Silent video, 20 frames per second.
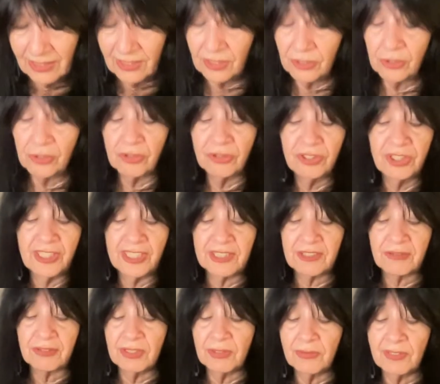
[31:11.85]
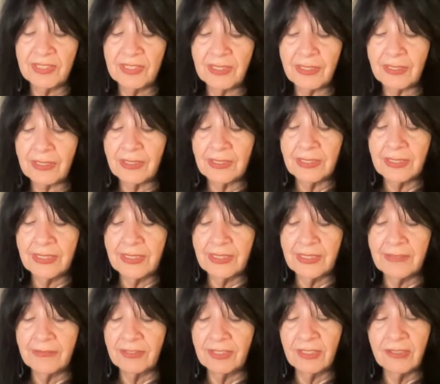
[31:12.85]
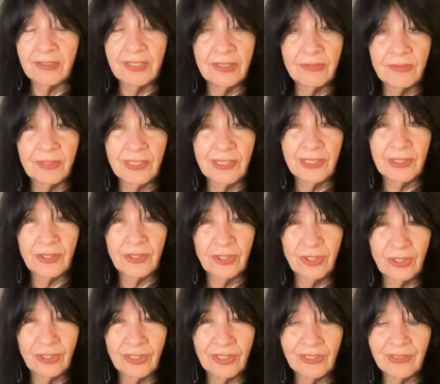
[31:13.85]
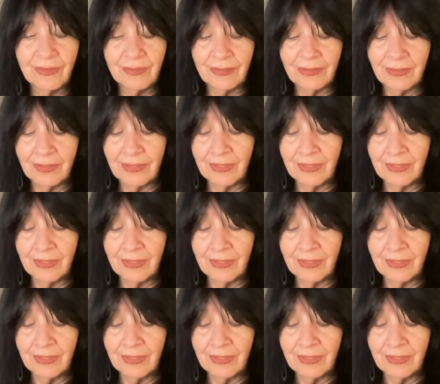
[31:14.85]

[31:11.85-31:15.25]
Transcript: The trajectory wasn't clean, even though it was sure.